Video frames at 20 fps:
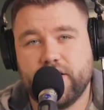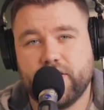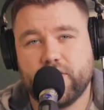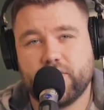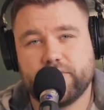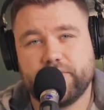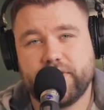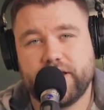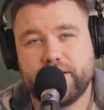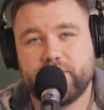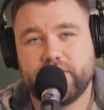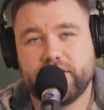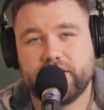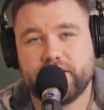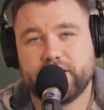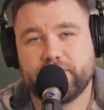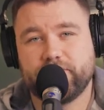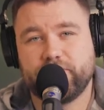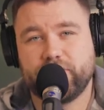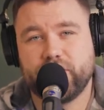Or
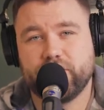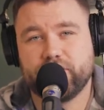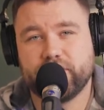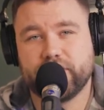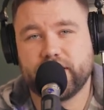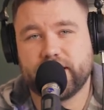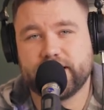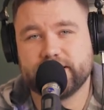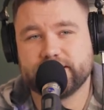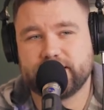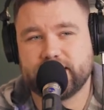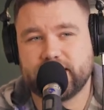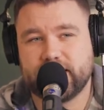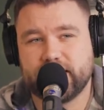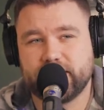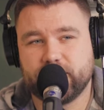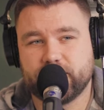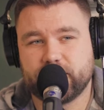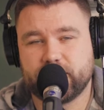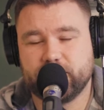maybe you realized
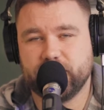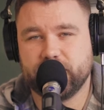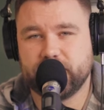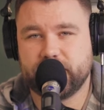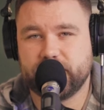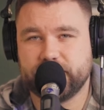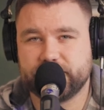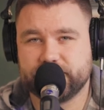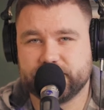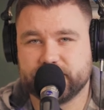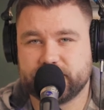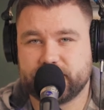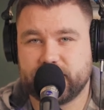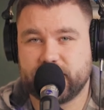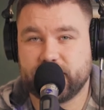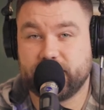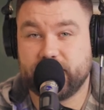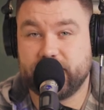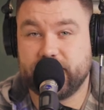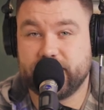that your communication
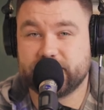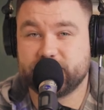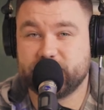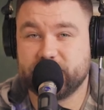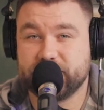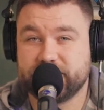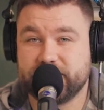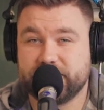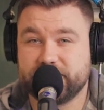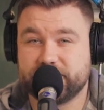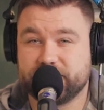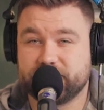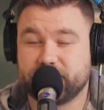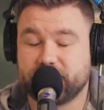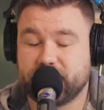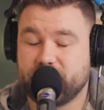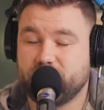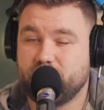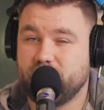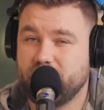style and expectation
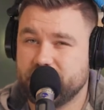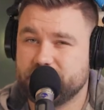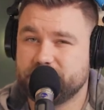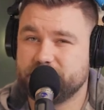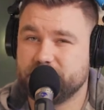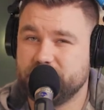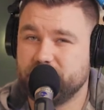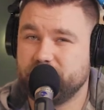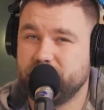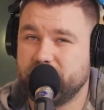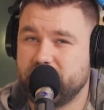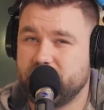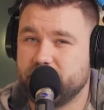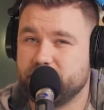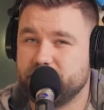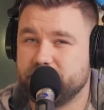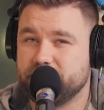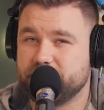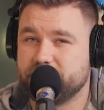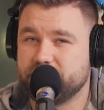for how often you hang out
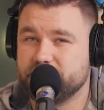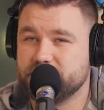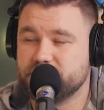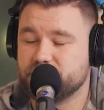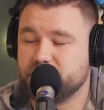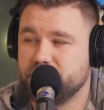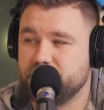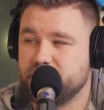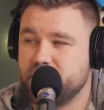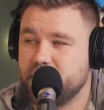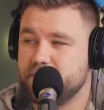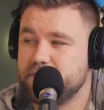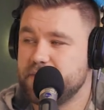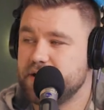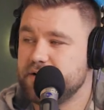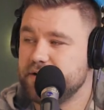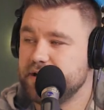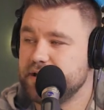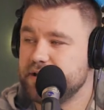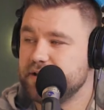with your friends when you got
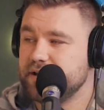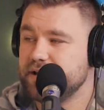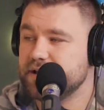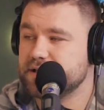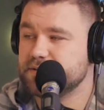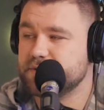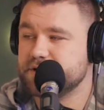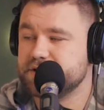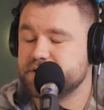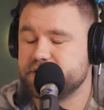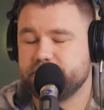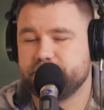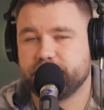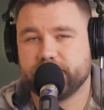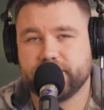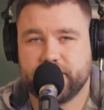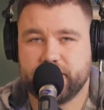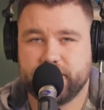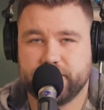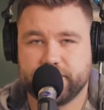married is much
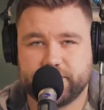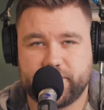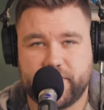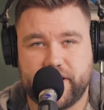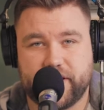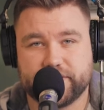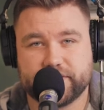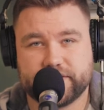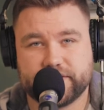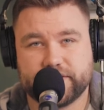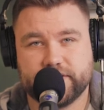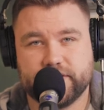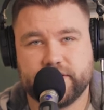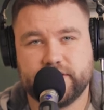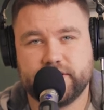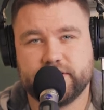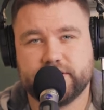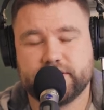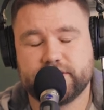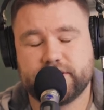different than your spouse.
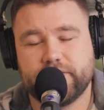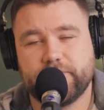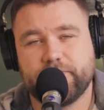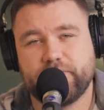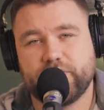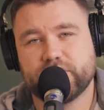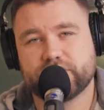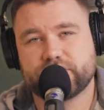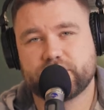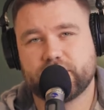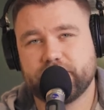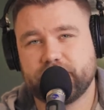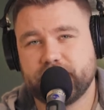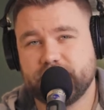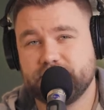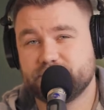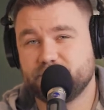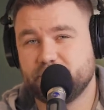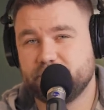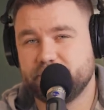So, those are all
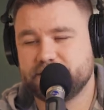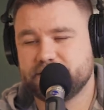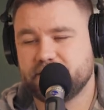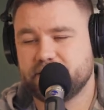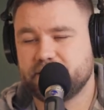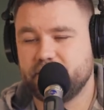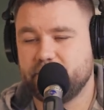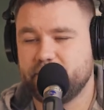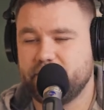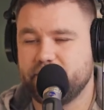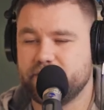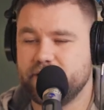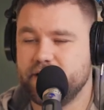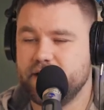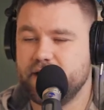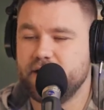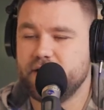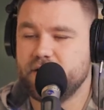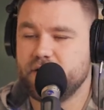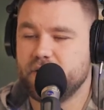things we'll be talking about
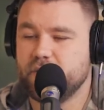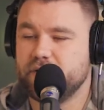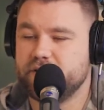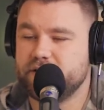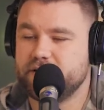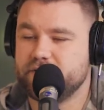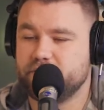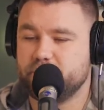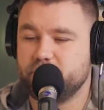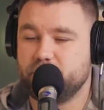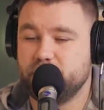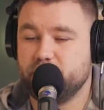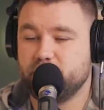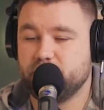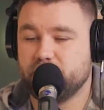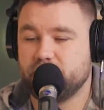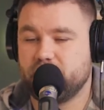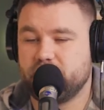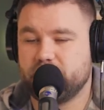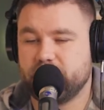with different
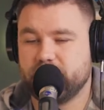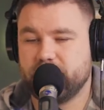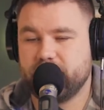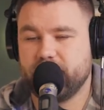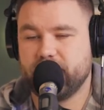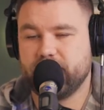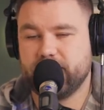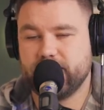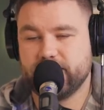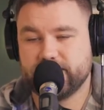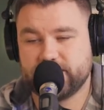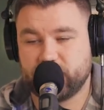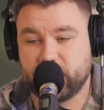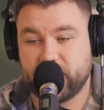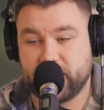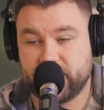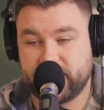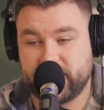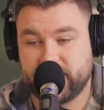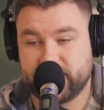people on this
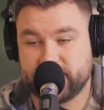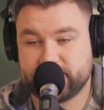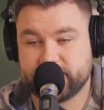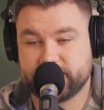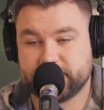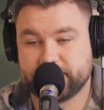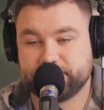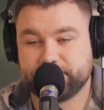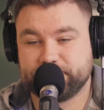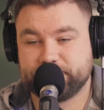podcast,